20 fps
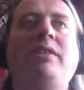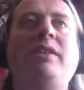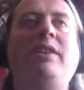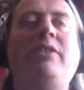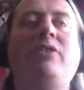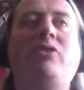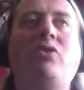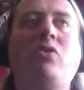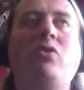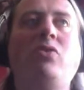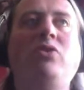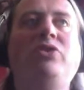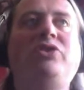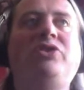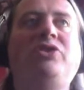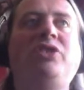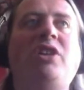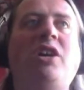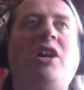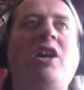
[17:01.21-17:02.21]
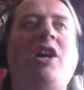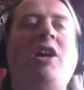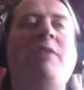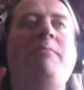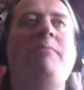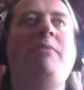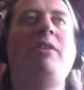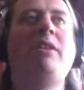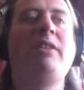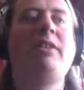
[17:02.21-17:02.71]
Then, of course,
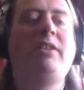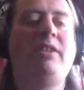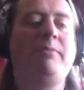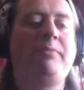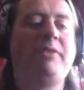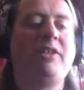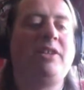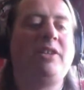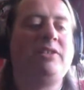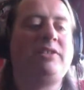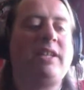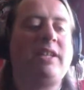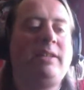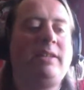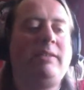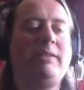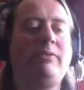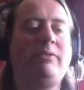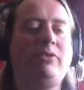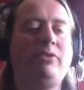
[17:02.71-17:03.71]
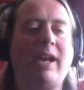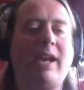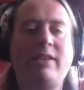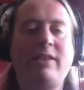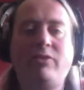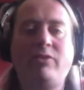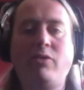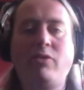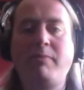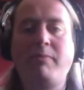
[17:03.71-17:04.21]
because they
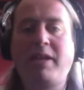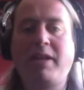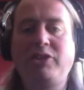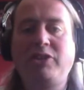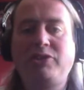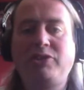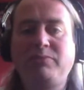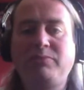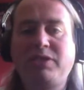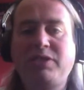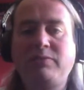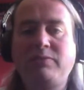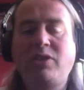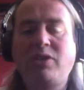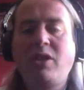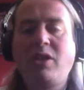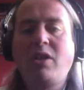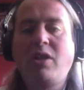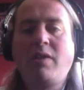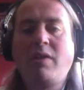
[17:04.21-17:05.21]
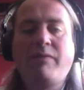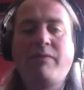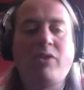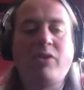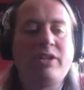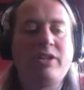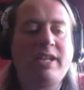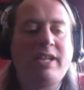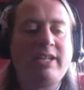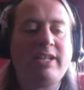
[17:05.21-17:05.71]
had not managed themselves
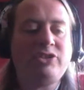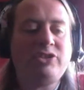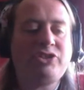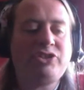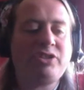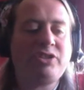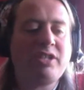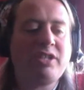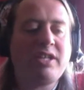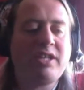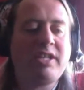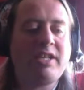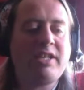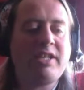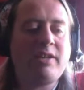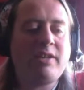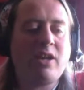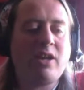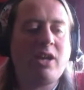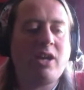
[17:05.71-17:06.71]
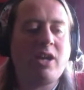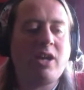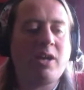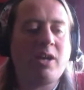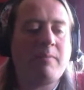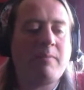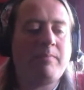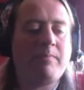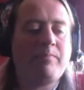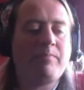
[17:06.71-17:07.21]
financially
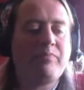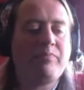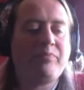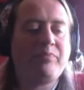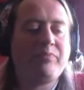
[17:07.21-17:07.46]
very